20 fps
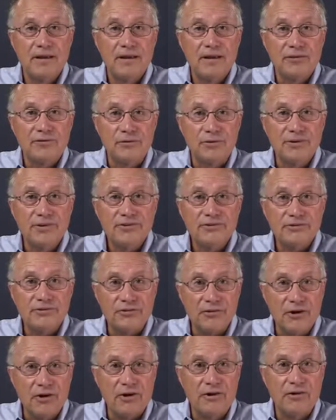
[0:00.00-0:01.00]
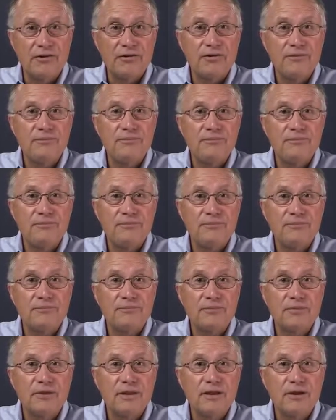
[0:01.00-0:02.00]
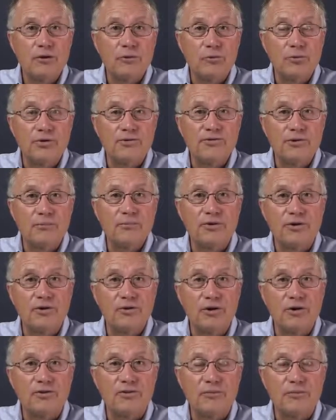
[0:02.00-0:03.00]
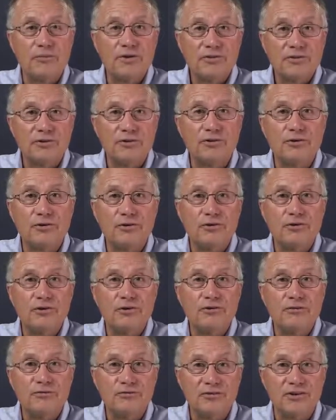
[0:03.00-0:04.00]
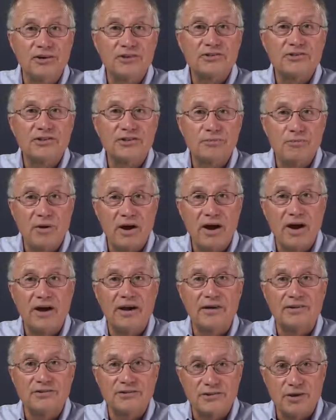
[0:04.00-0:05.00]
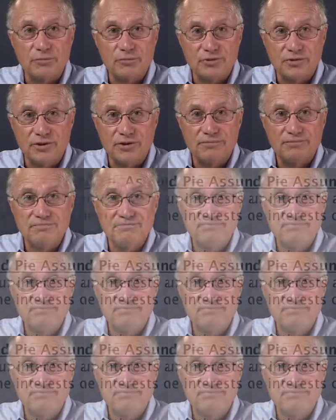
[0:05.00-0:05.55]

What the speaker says: So let's start with something called the mythical fixed pie assumption.